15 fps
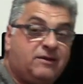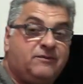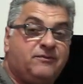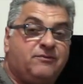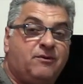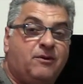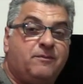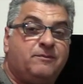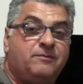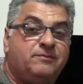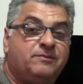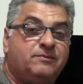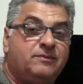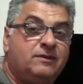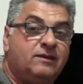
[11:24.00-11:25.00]

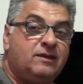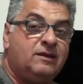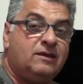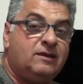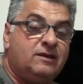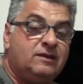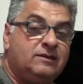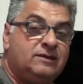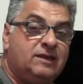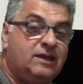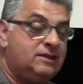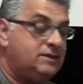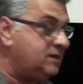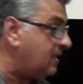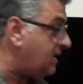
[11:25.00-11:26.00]
from
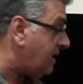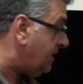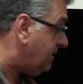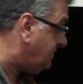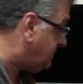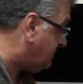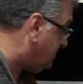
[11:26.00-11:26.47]
10 to 8,